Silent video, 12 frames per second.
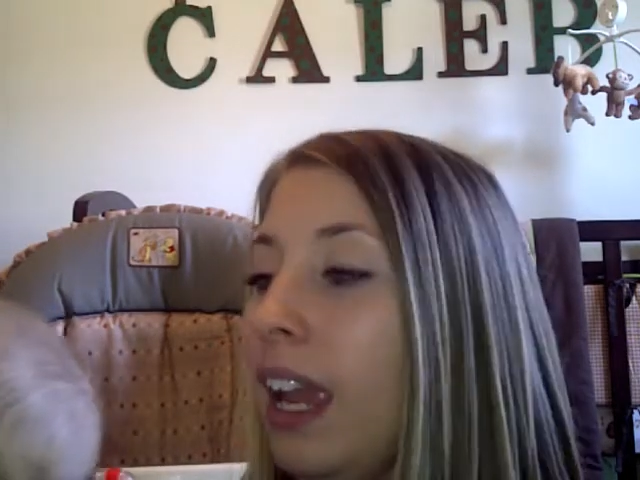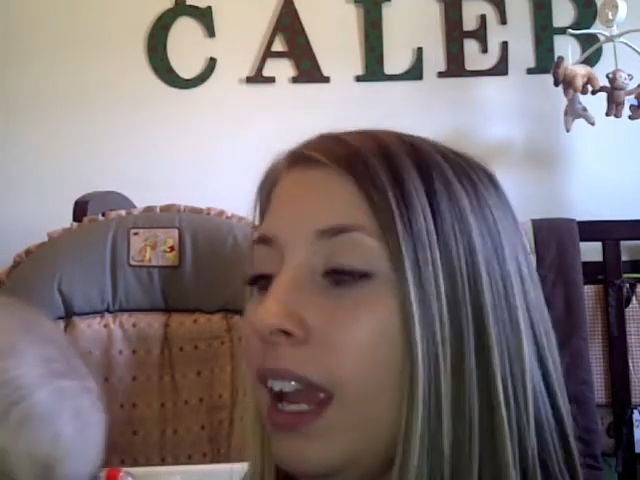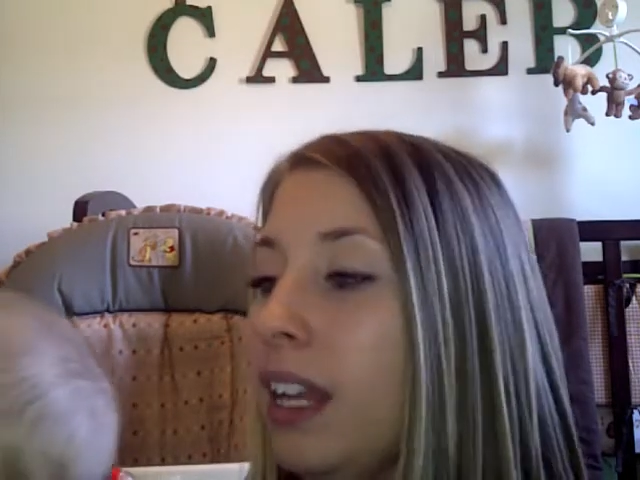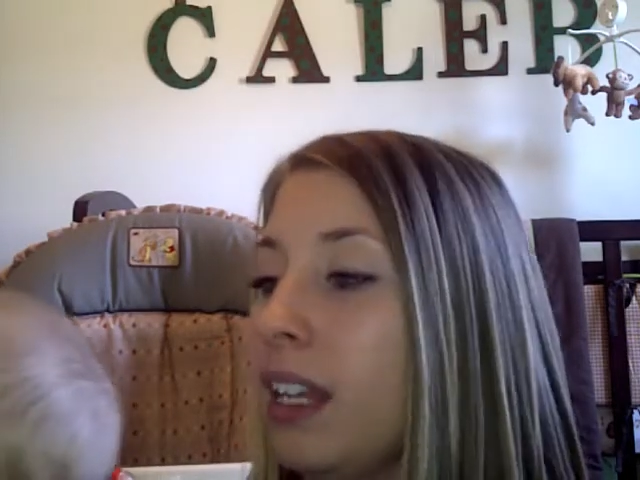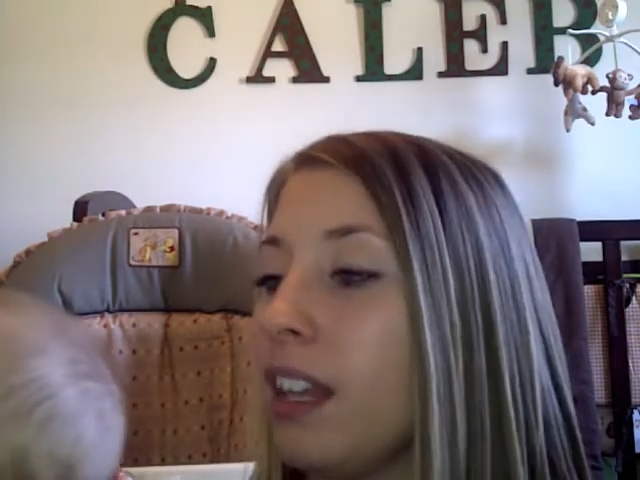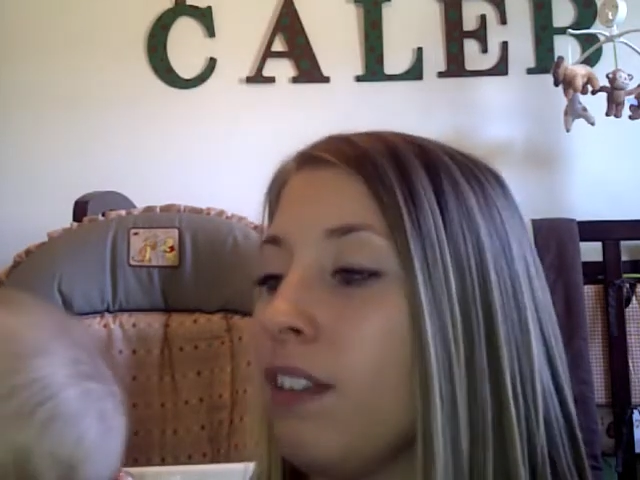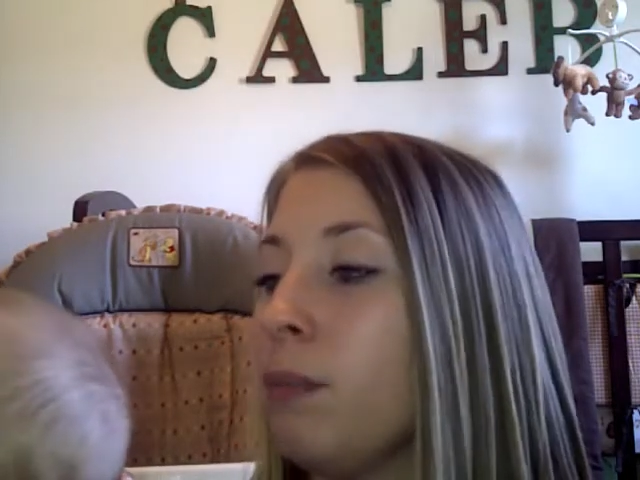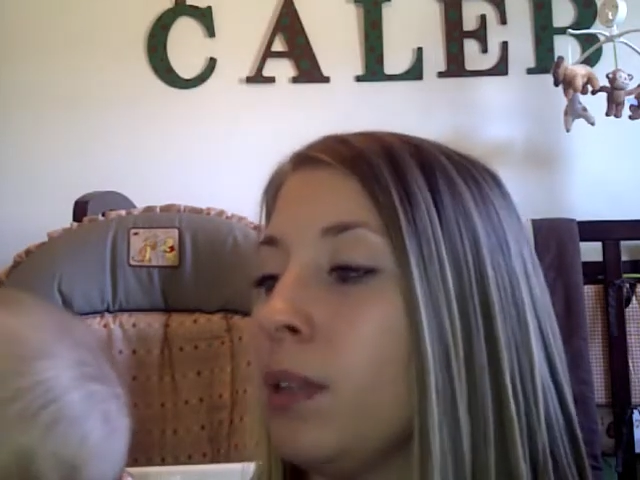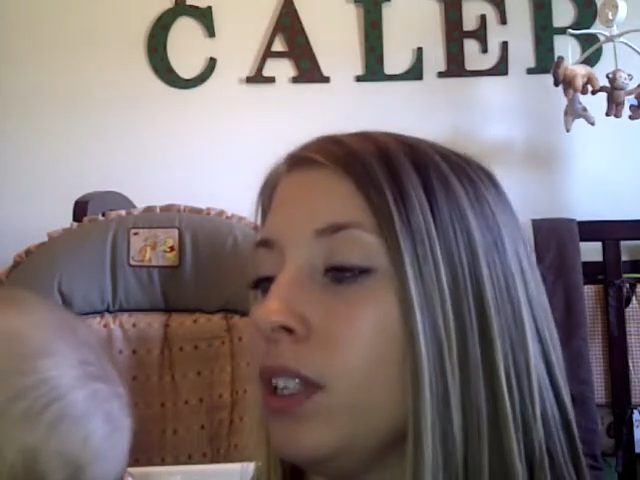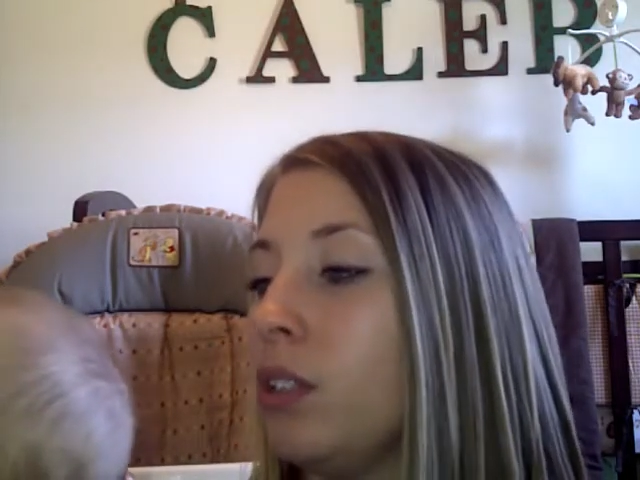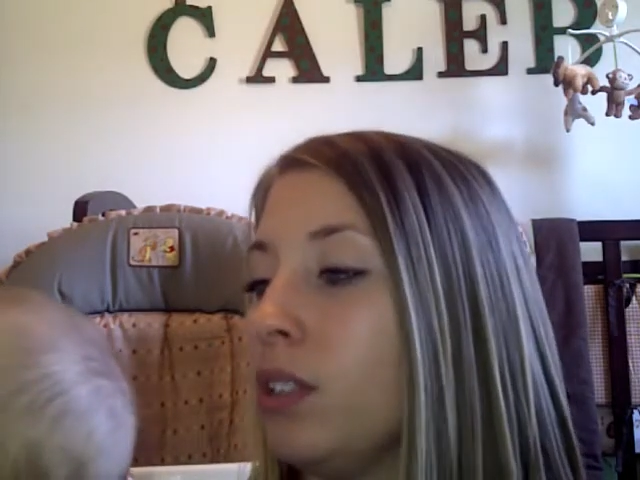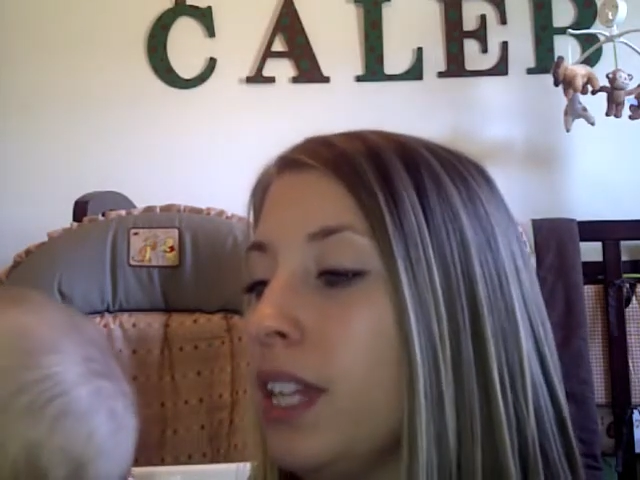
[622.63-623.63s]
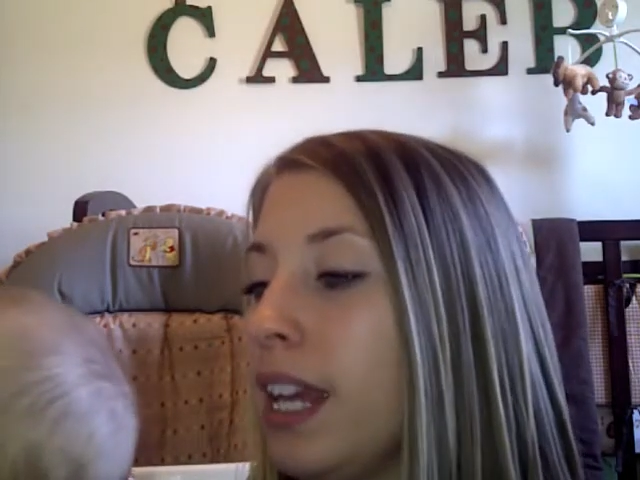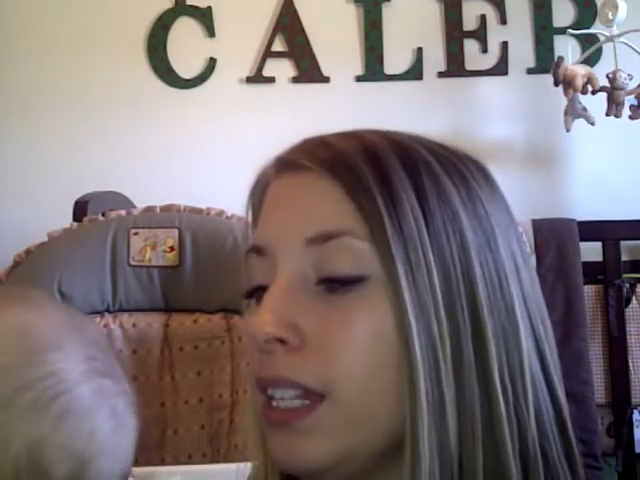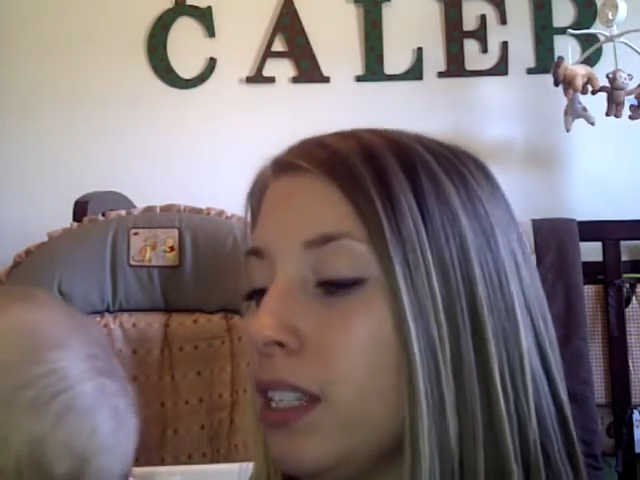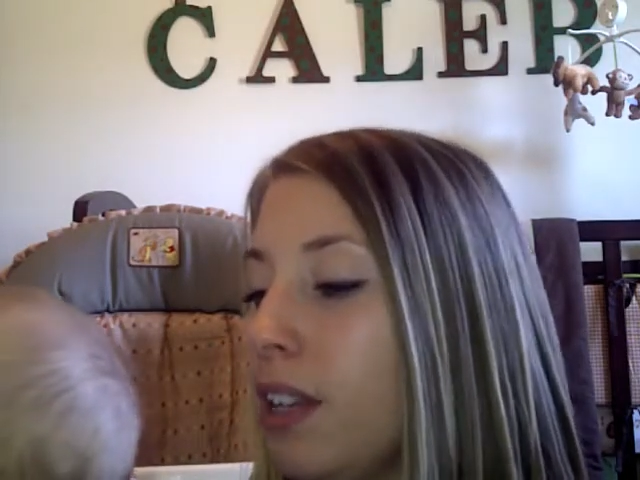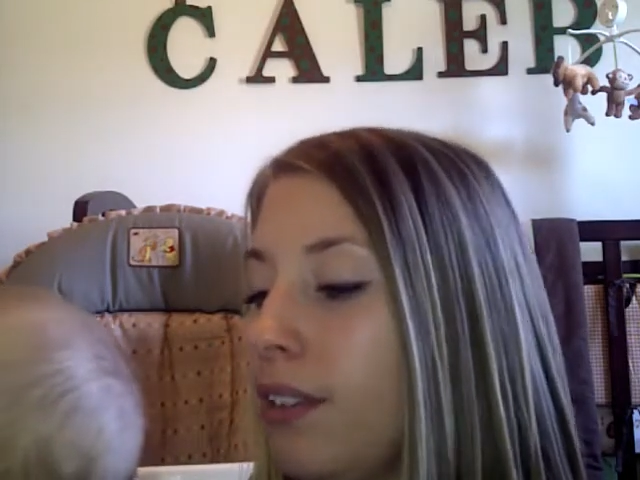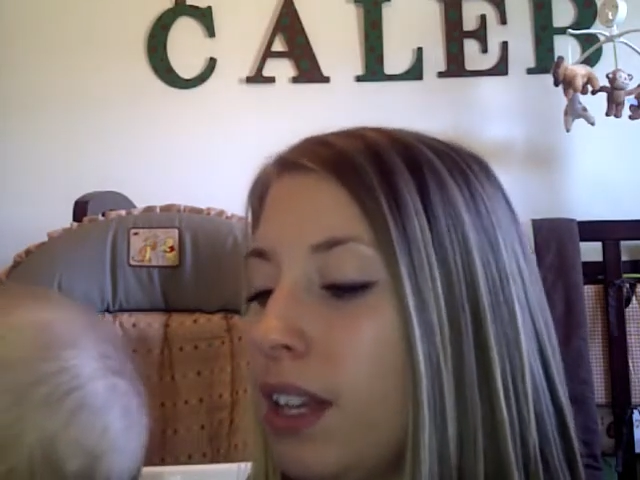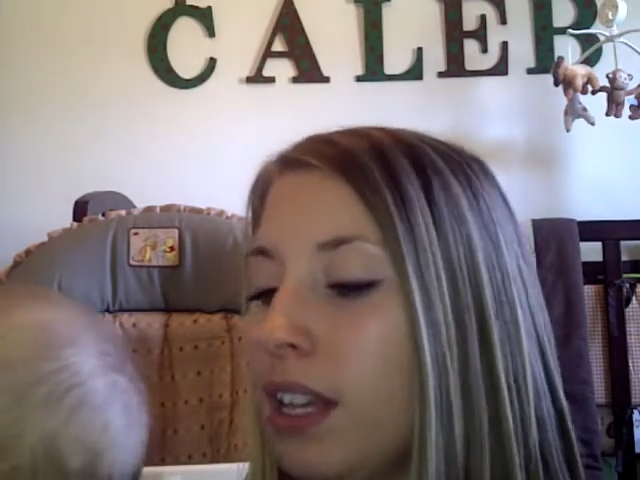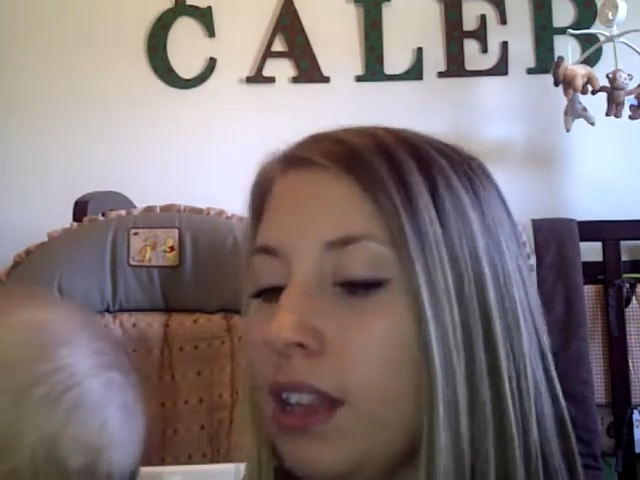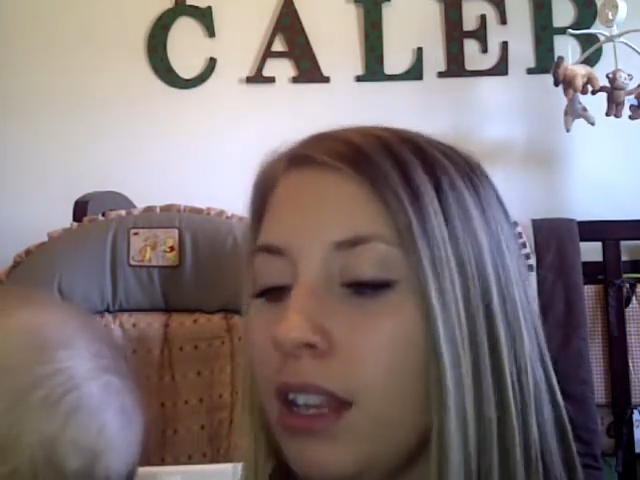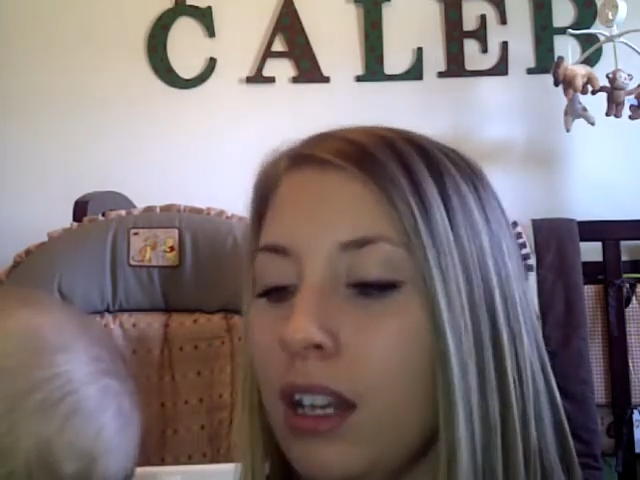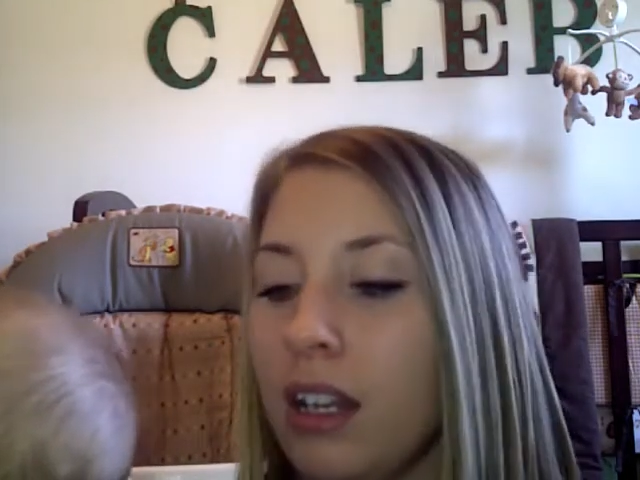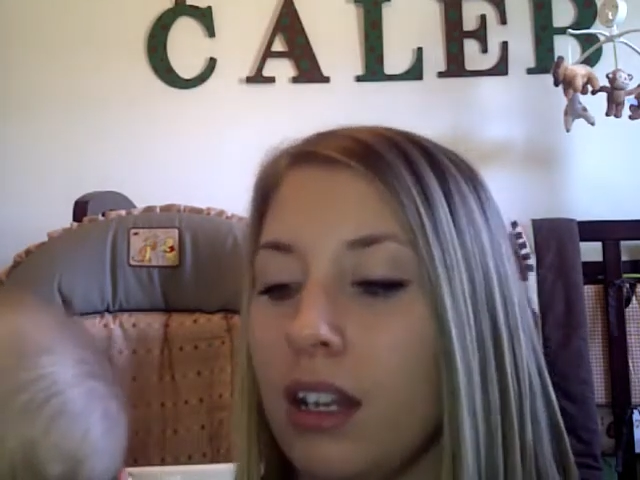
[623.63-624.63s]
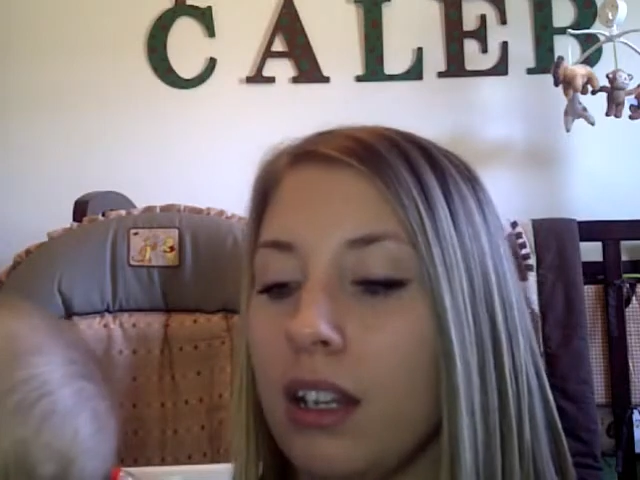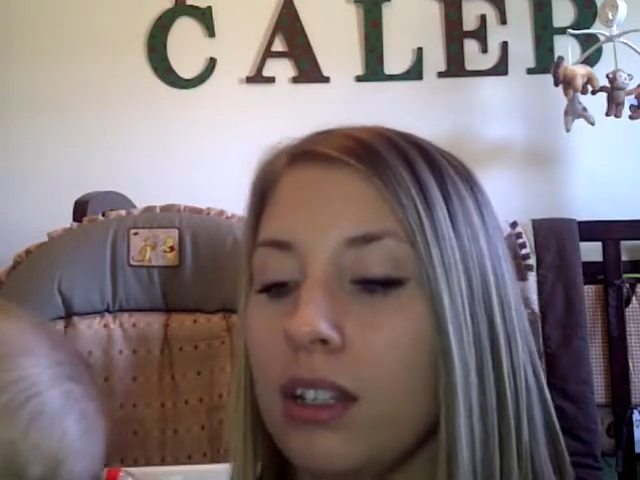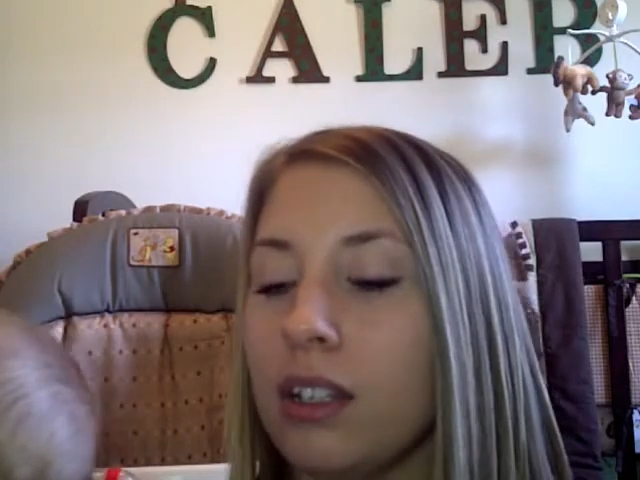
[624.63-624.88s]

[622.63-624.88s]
and give him a little taste of it, and then